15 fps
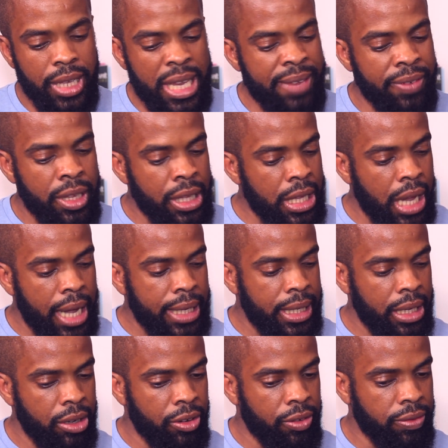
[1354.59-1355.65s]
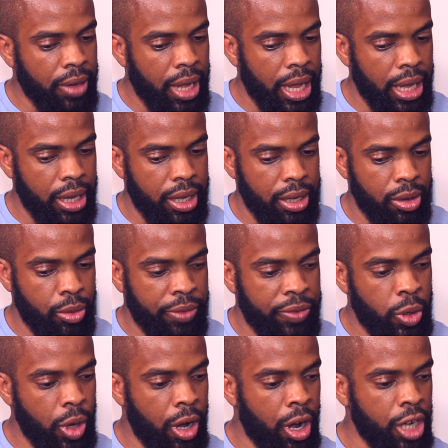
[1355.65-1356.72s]
Even the idea of, like, if
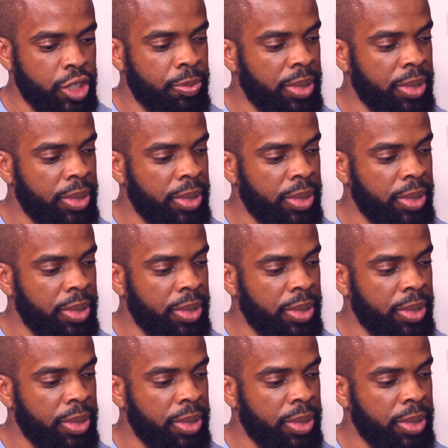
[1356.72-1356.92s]
you ask